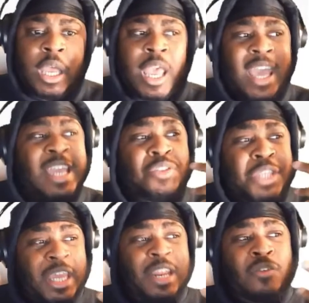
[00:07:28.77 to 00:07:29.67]
he
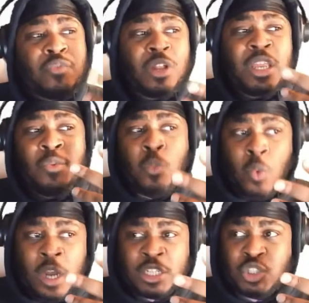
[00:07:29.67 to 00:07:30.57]
didn't really
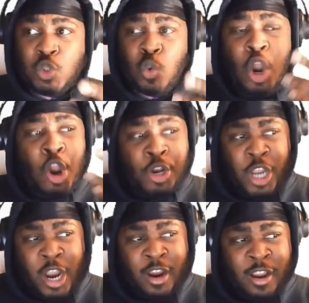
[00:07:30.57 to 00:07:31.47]
want to hurt
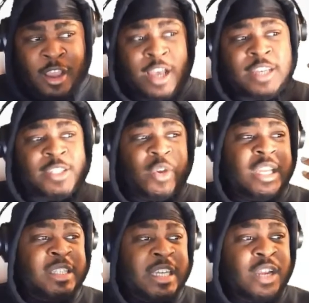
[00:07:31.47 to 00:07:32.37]
her, so he
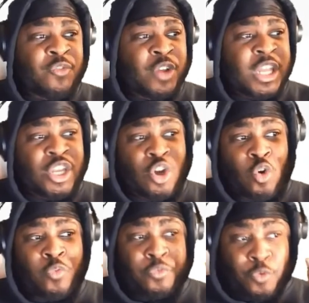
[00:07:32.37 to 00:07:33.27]
didn't really go
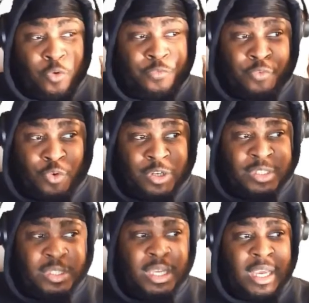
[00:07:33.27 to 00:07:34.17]
full
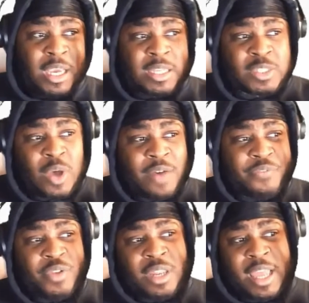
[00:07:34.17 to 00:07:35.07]
force. So I
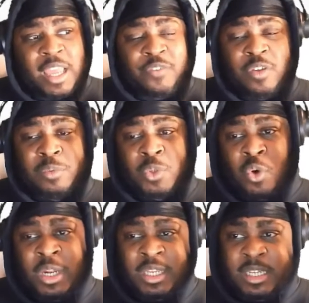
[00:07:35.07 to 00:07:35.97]
feel like if he was
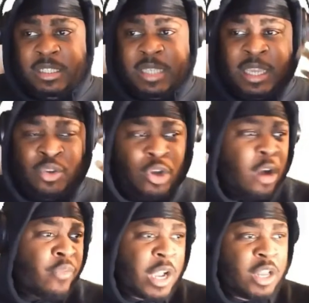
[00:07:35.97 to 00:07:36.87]
going against, like, you know, a
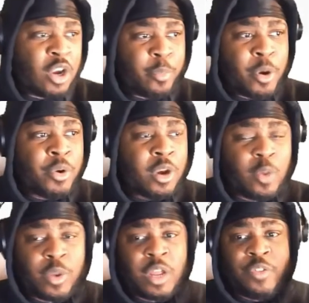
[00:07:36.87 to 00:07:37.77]
regular opponent or
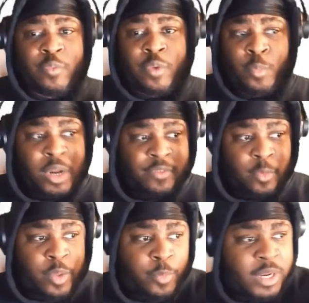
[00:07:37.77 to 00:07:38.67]
whatever,
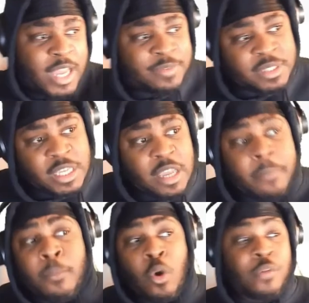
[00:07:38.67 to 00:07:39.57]
we would have seen
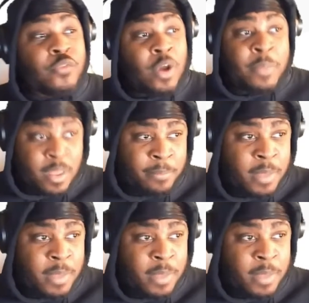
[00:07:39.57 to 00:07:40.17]
more from him.